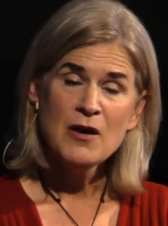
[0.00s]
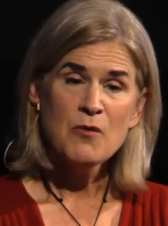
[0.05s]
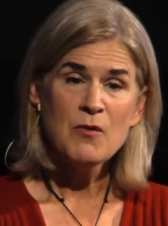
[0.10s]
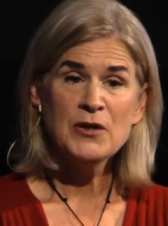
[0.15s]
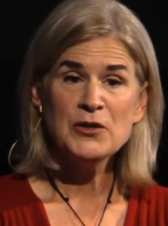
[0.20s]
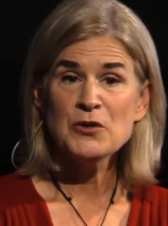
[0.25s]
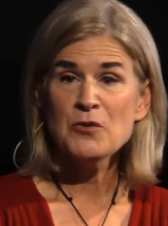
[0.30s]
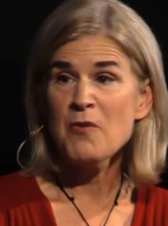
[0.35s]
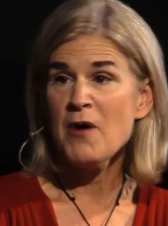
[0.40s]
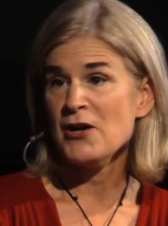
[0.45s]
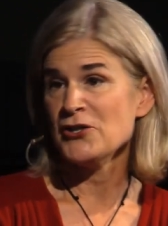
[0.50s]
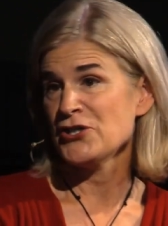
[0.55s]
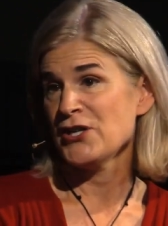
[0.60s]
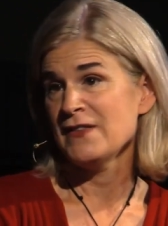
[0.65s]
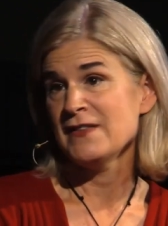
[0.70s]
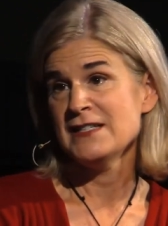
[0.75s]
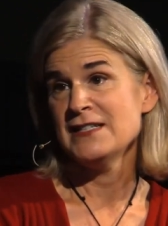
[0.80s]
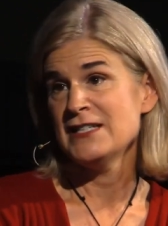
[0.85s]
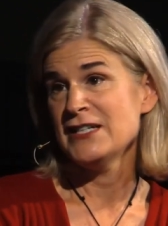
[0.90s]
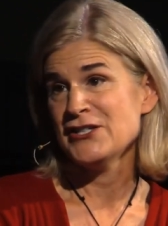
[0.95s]
when you're
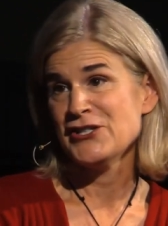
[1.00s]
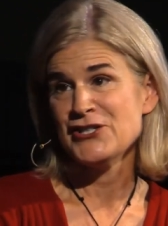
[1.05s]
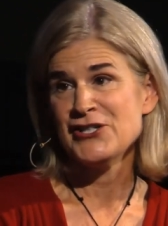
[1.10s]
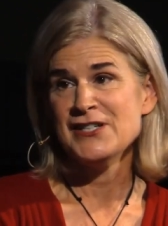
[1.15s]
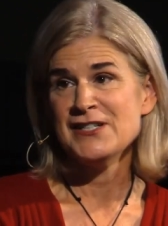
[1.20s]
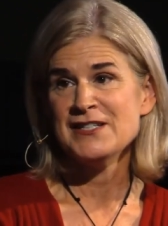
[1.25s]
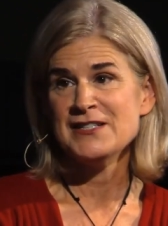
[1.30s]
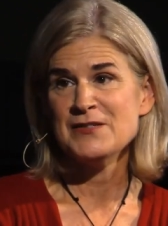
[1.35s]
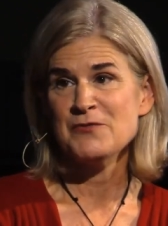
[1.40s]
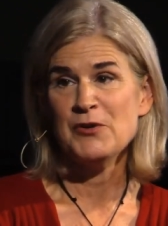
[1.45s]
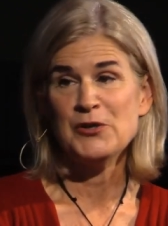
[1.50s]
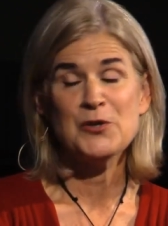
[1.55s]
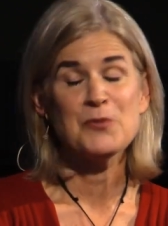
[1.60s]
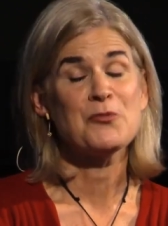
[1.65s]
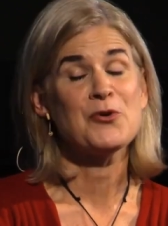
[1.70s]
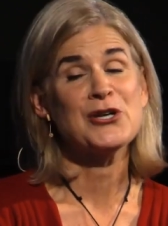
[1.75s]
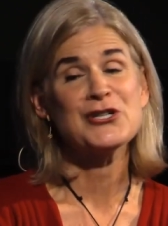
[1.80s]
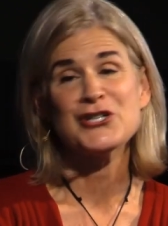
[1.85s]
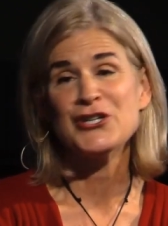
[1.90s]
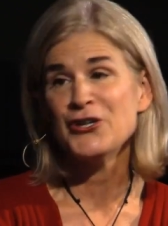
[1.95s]
washing the dishes, when you're
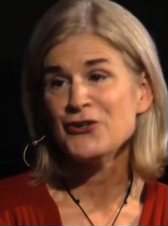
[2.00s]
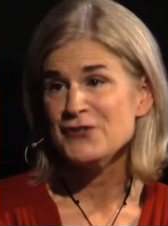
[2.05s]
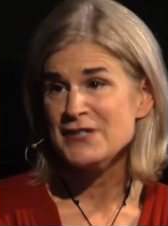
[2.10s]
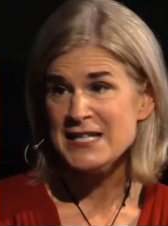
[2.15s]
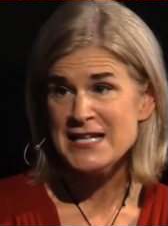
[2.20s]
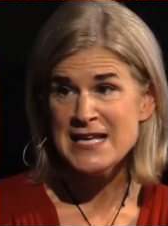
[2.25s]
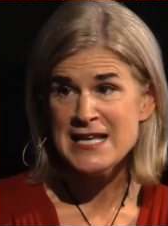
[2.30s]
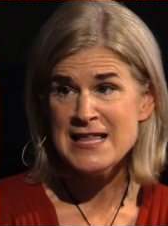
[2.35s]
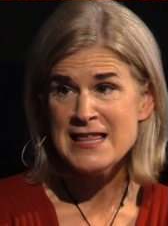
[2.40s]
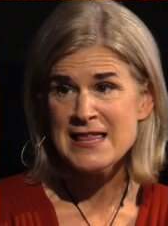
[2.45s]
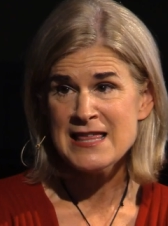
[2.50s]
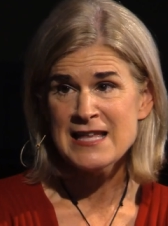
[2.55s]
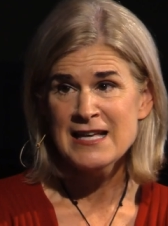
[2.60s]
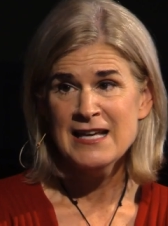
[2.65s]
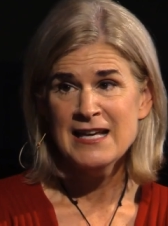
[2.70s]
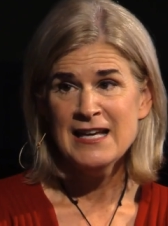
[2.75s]
brushing your teeth.